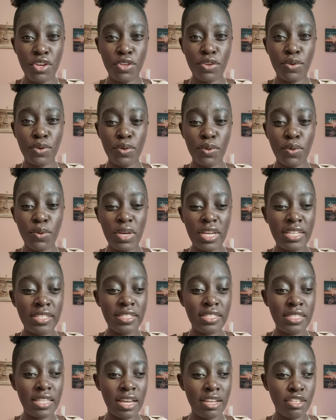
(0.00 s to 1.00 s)
you know
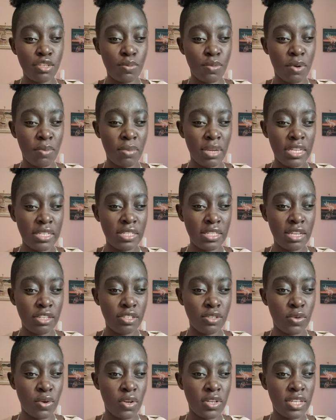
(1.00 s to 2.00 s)
it's that moment
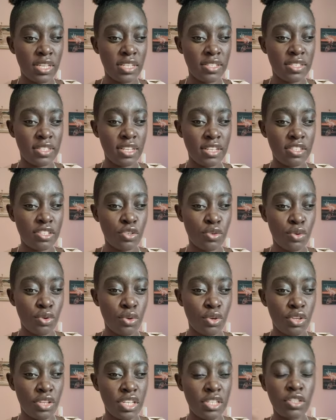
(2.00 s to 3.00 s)
that god is just
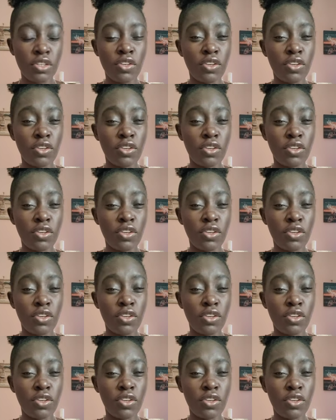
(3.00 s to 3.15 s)
going